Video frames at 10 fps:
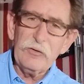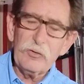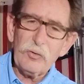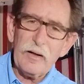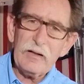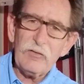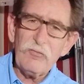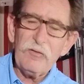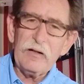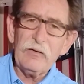and you're trying
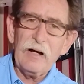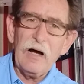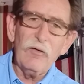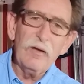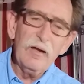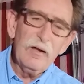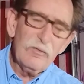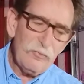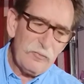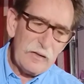to figure out
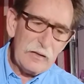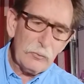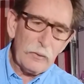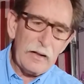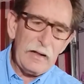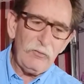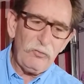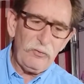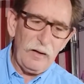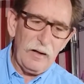feed
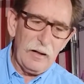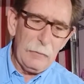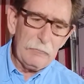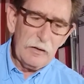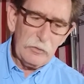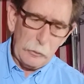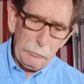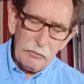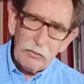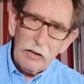rates, um, your
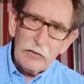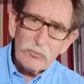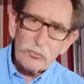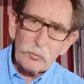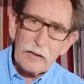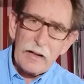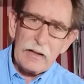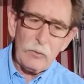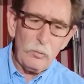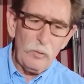plunge
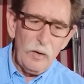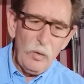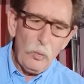rate,